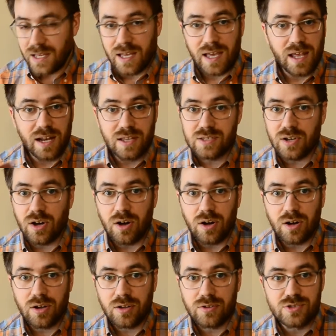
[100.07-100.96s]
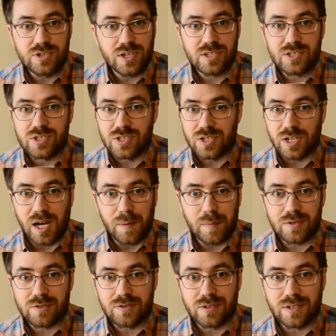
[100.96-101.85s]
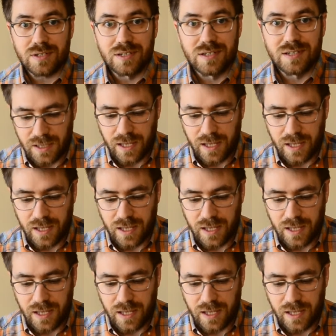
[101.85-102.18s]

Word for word: And it's all just geometry.